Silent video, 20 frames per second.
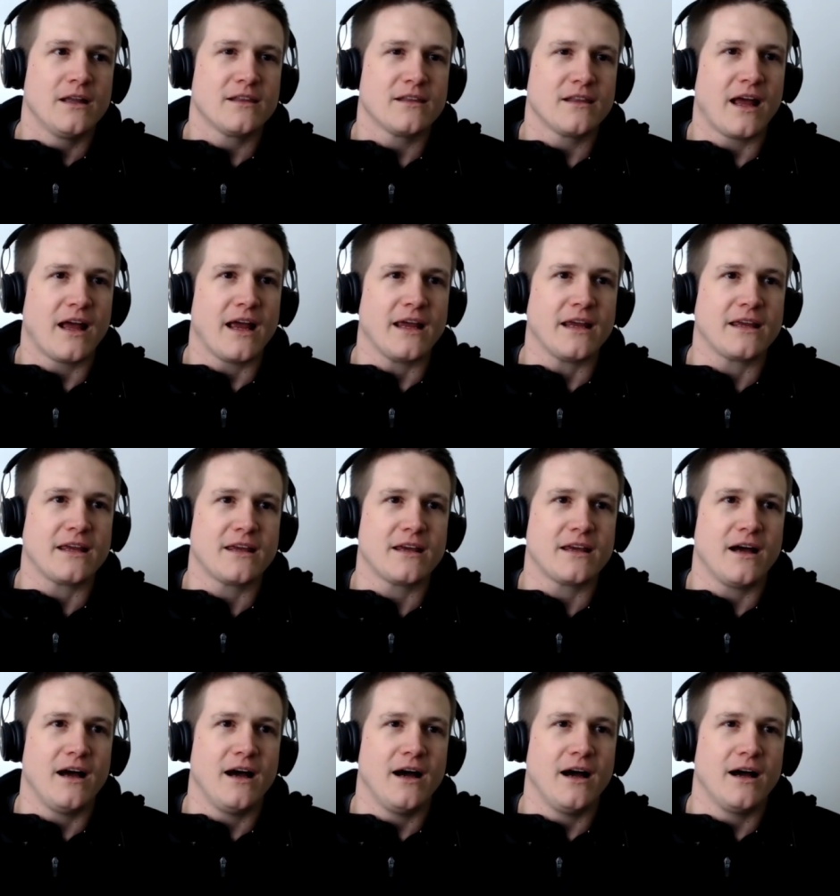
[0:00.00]
like
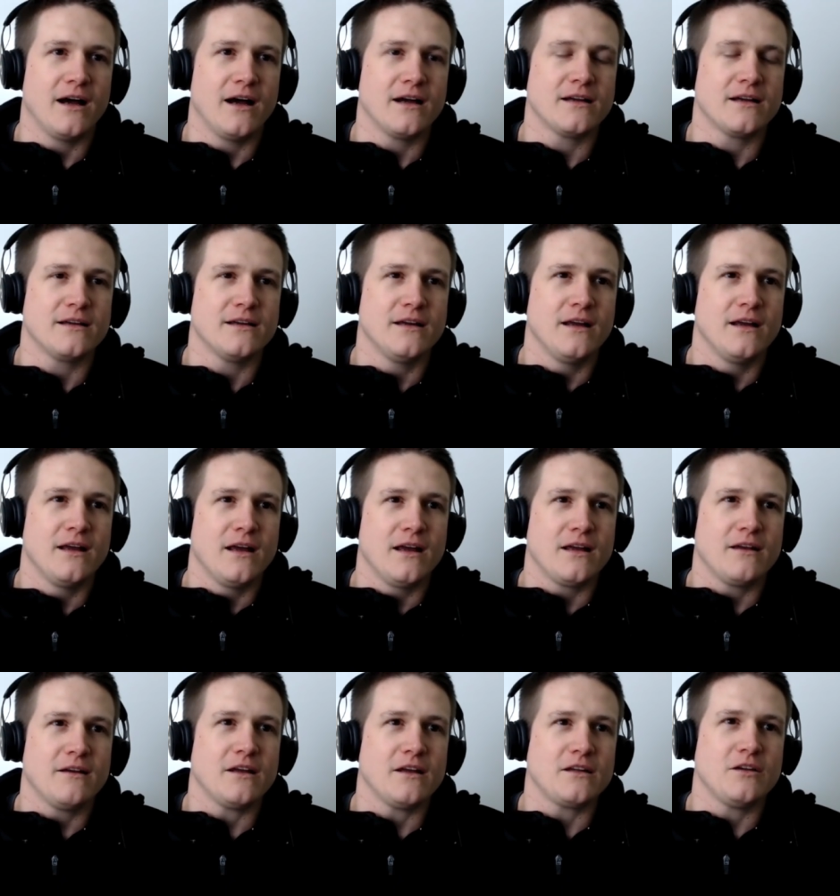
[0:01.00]
uh,
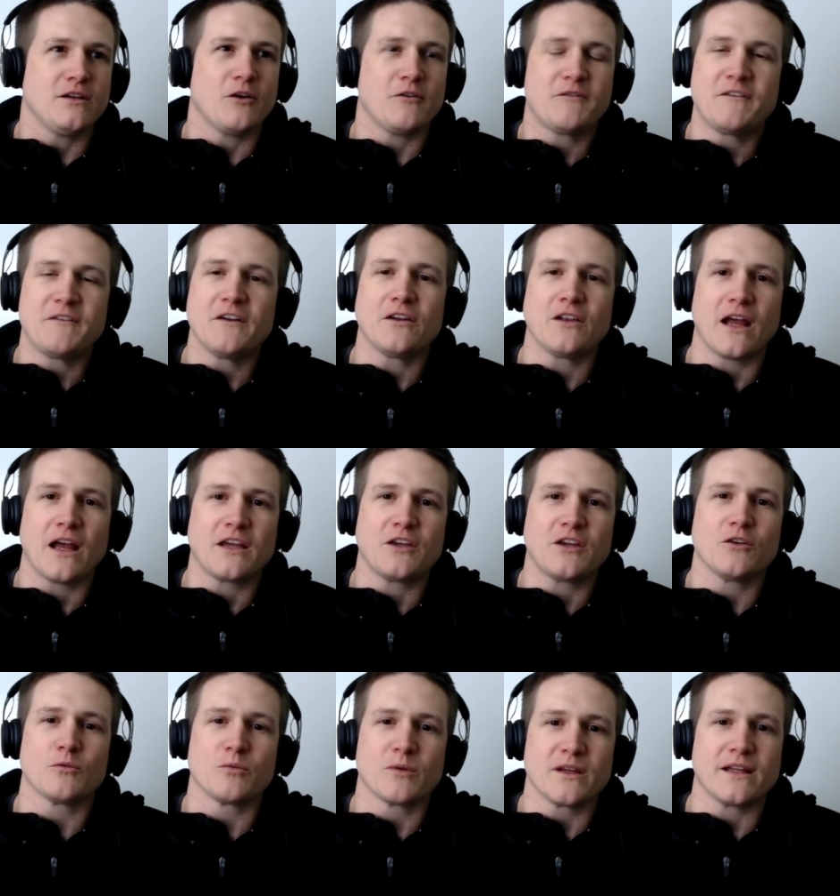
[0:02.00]
you know feel like
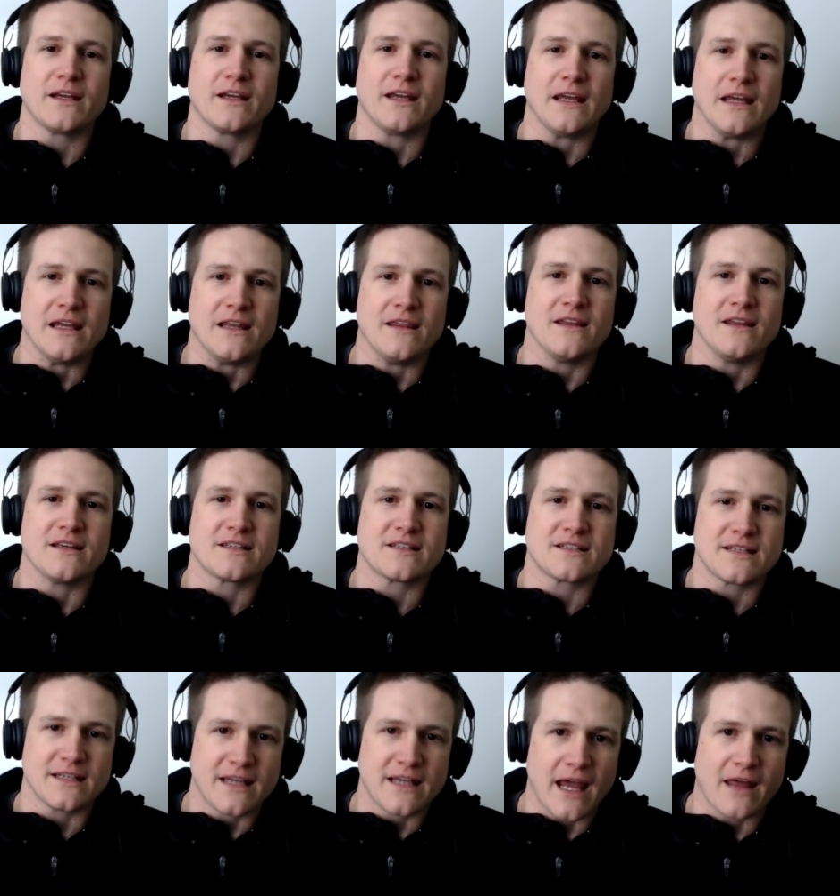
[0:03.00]
you're really in this
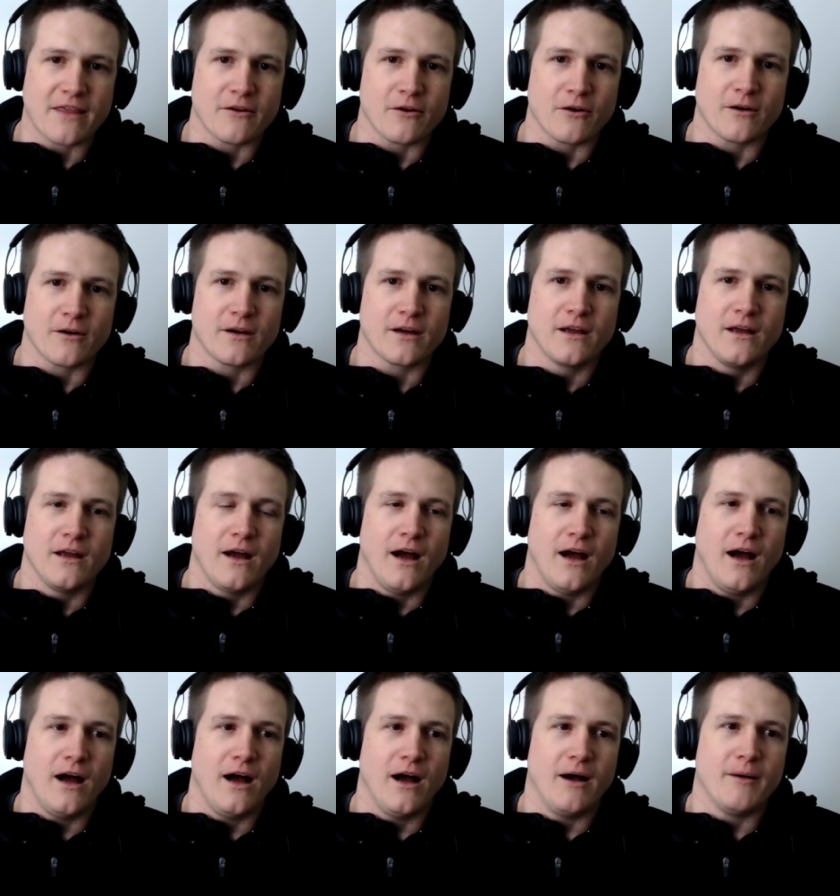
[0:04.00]
together
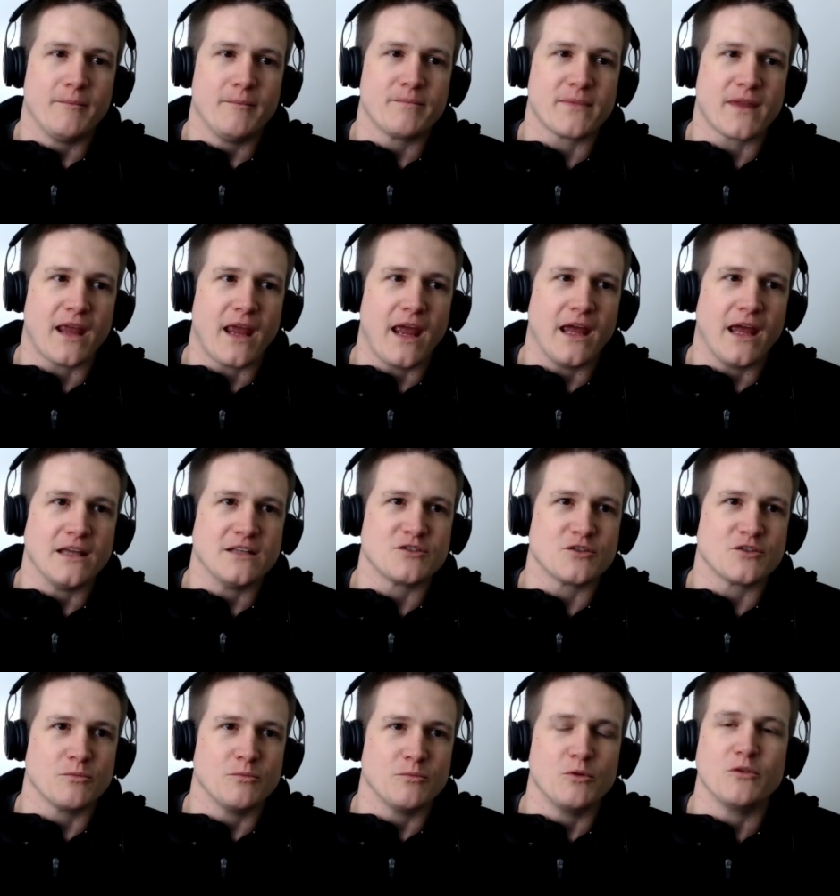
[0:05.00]
um, and
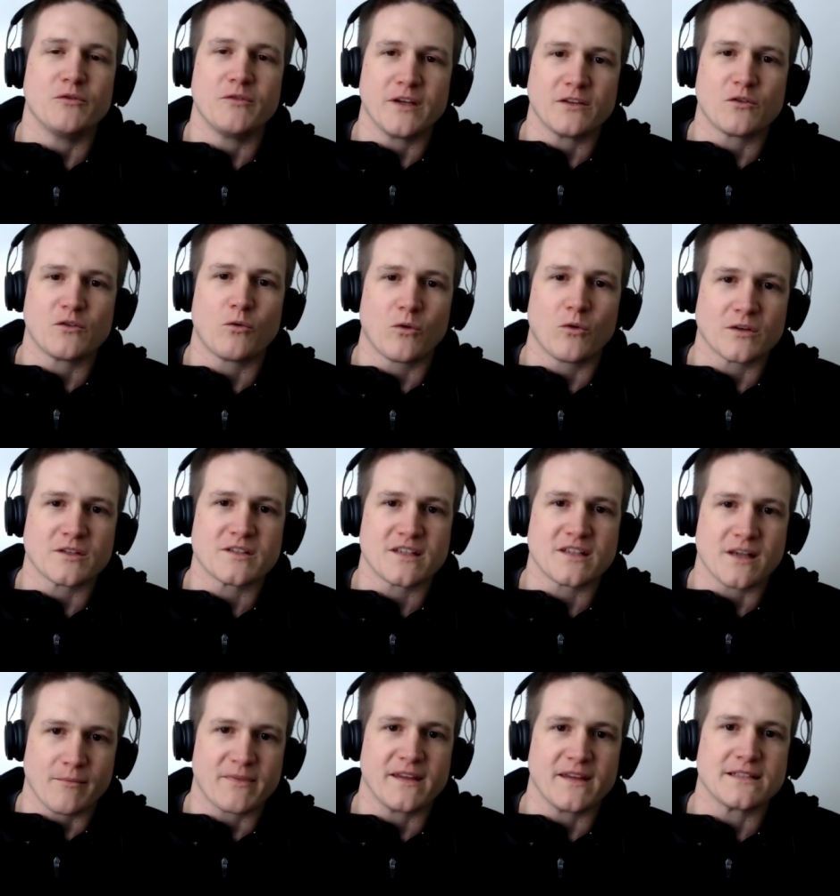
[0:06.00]
you're moving towards
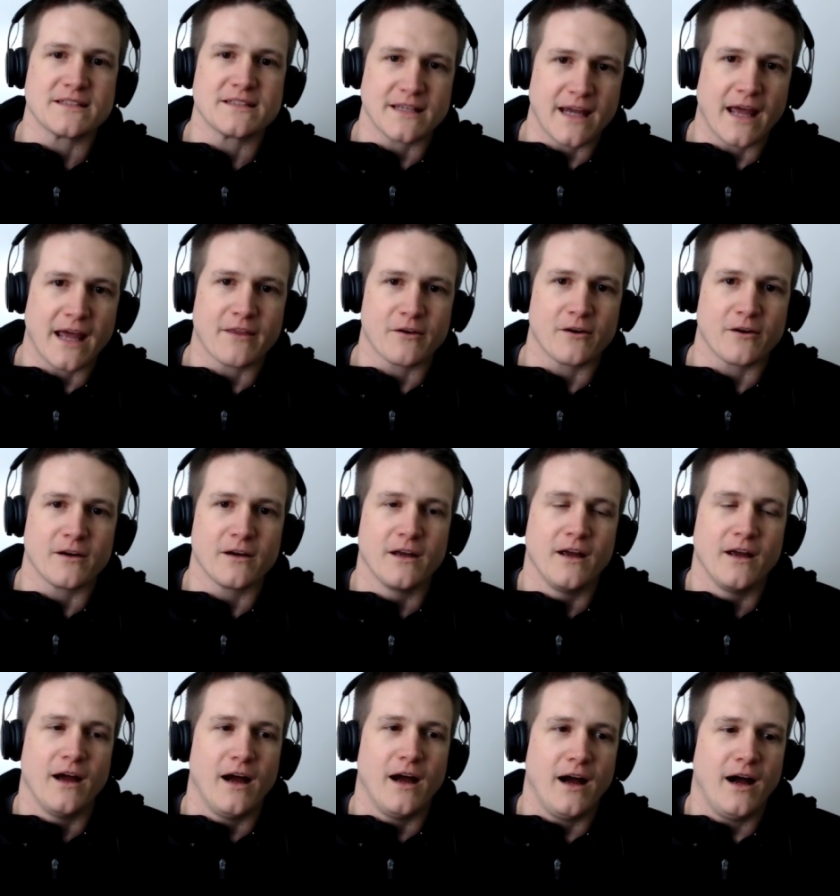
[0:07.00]
something together
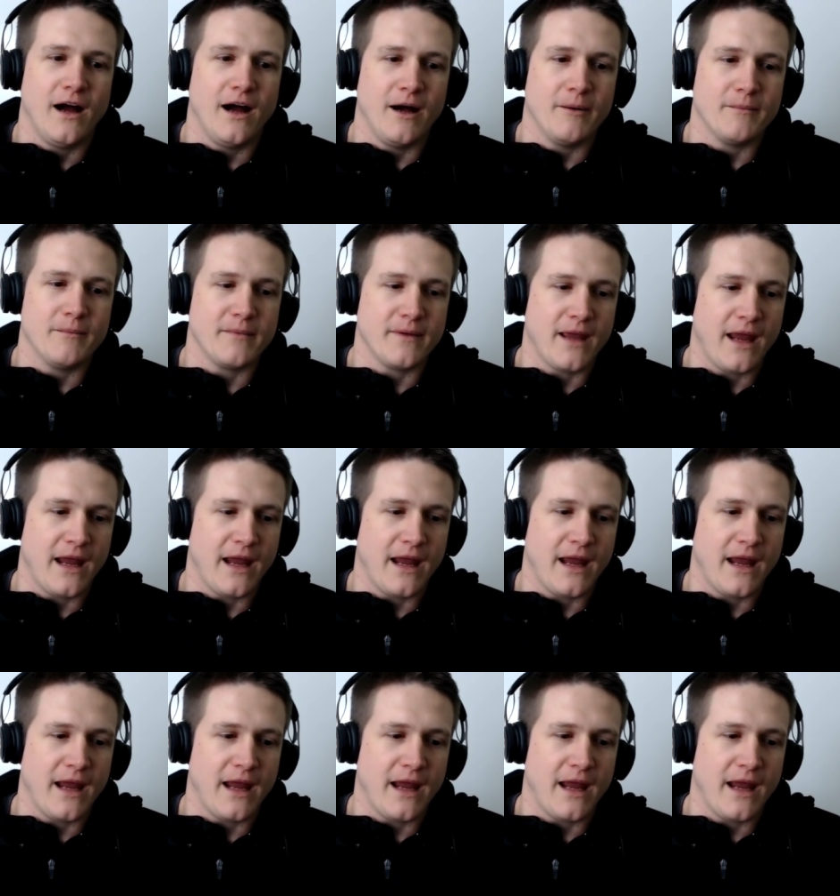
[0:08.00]
um, mm-hmm.